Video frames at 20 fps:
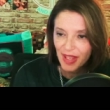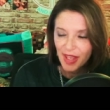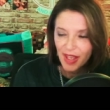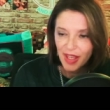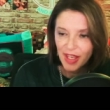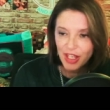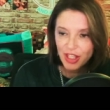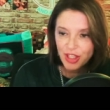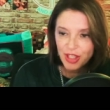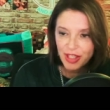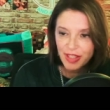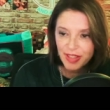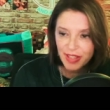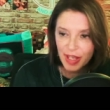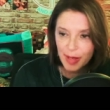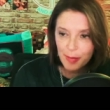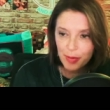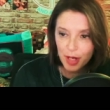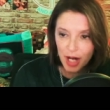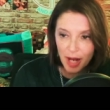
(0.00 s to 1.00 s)
And she
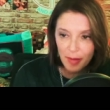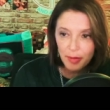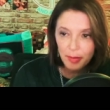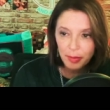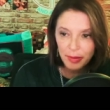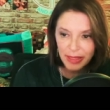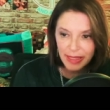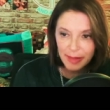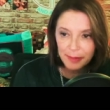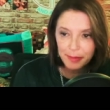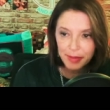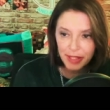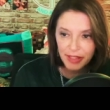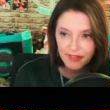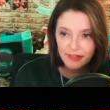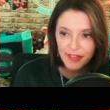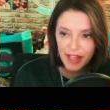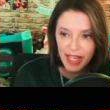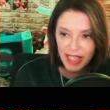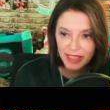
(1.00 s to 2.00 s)
said, probably a
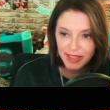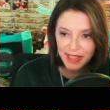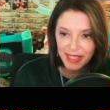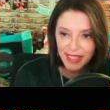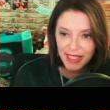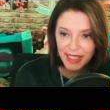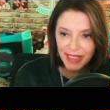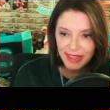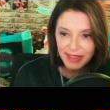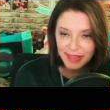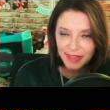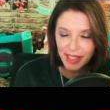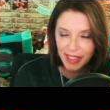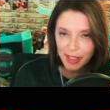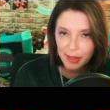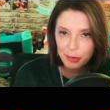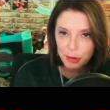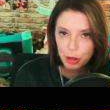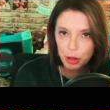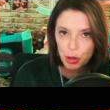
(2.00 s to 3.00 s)
big fat lie, like
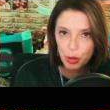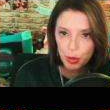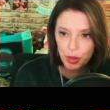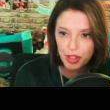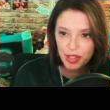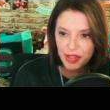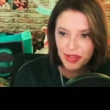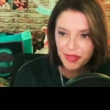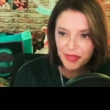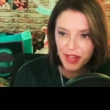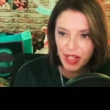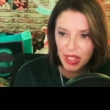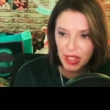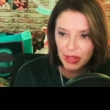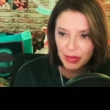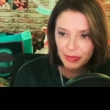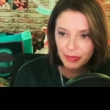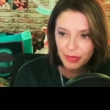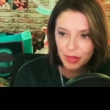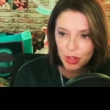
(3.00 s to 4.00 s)
it was George's
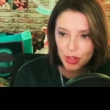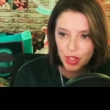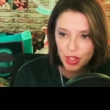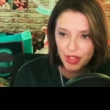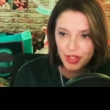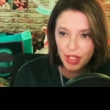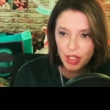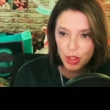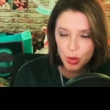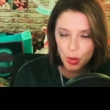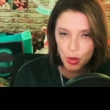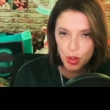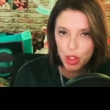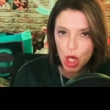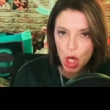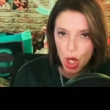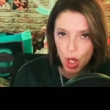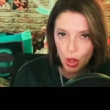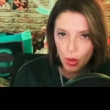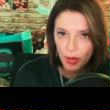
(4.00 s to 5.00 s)
fault. She said, George
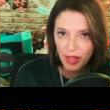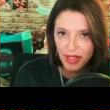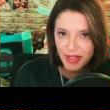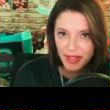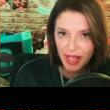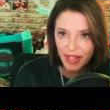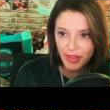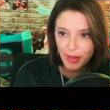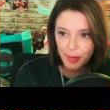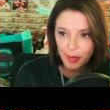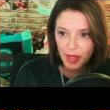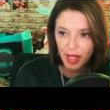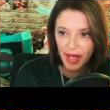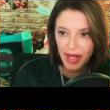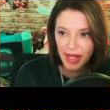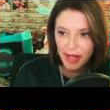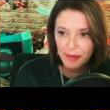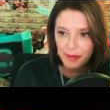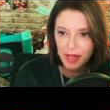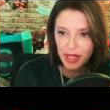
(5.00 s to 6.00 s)
always got the
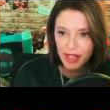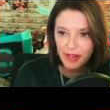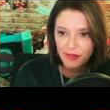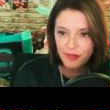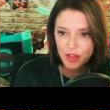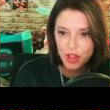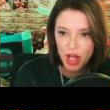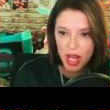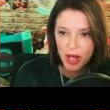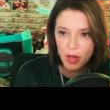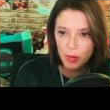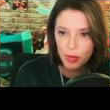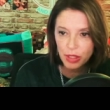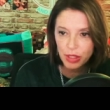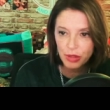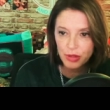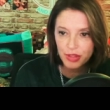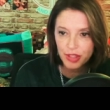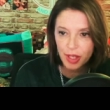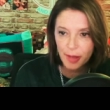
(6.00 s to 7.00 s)
blame. If Jake would
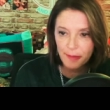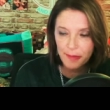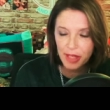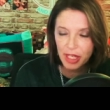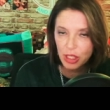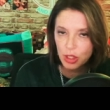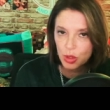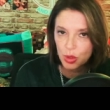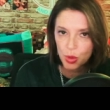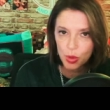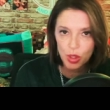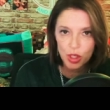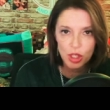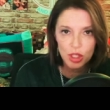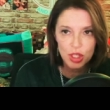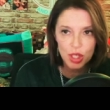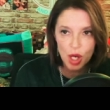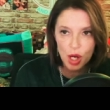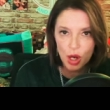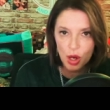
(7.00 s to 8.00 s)
do something,
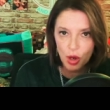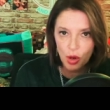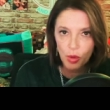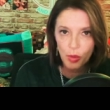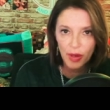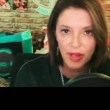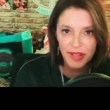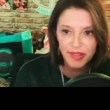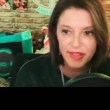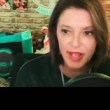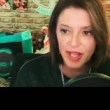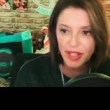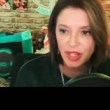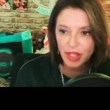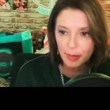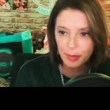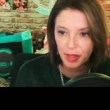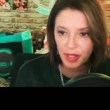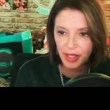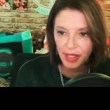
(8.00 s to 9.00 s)
George always got
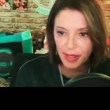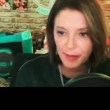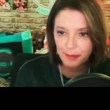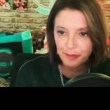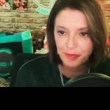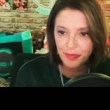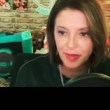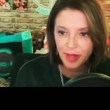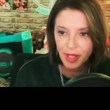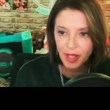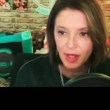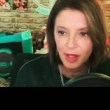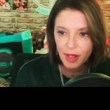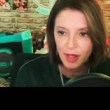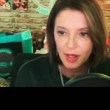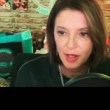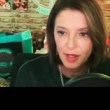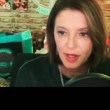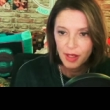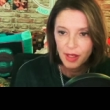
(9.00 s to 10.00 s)
the blame.
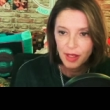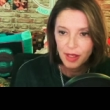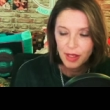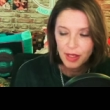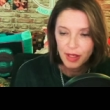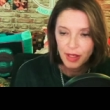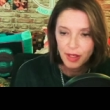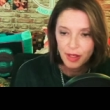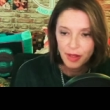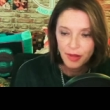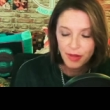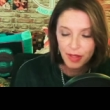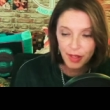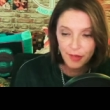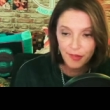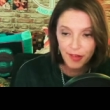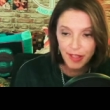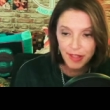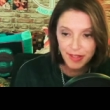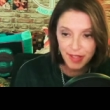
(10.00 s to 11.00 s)
The
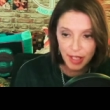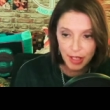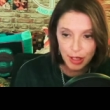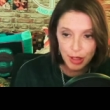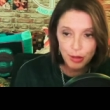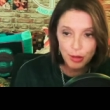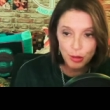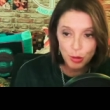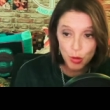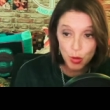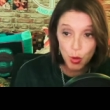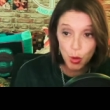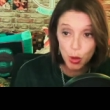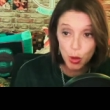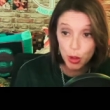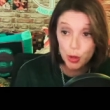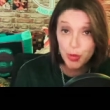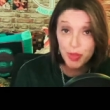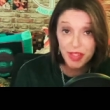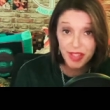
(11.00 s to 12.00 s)
defense said, You knew
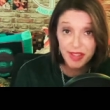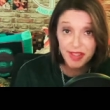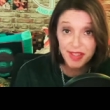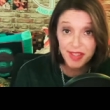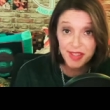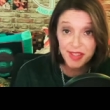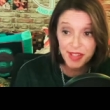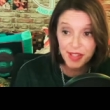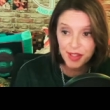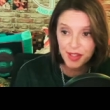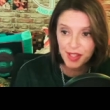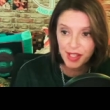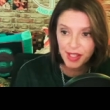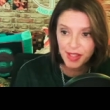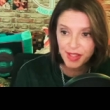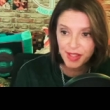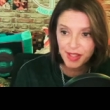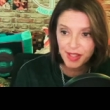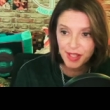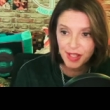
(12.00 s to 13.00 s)
George was into deer
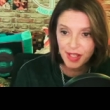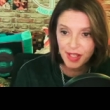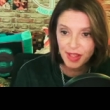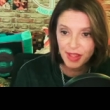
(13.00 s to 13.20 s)
hunting.